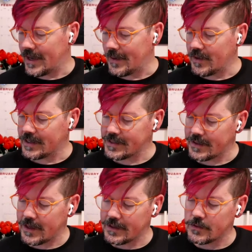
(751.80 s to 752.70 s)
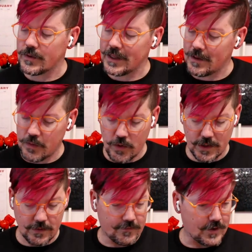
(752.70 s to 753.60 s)
Because I think it's really
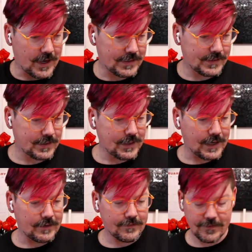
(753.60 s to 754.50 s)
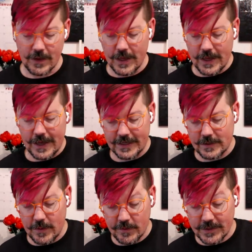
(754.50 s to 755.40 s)
important for us in life to
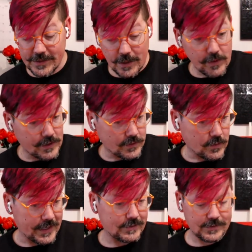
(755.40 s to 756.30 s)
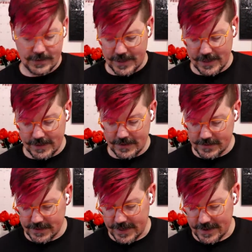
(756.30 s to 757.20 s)
be able to celebrate those wins and
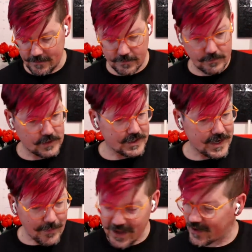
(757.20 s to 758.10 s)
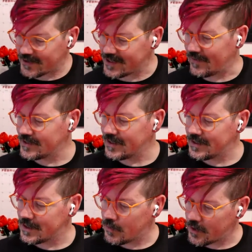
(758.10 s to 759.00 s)
to champion ourselves and
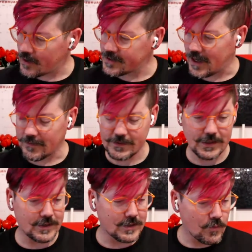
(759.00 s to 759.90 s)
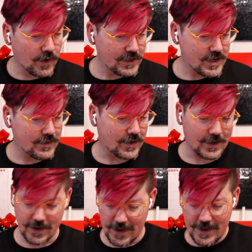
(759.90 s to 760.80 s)
to support ourselves and to support each
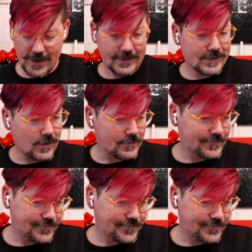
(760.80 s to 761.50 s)
other. So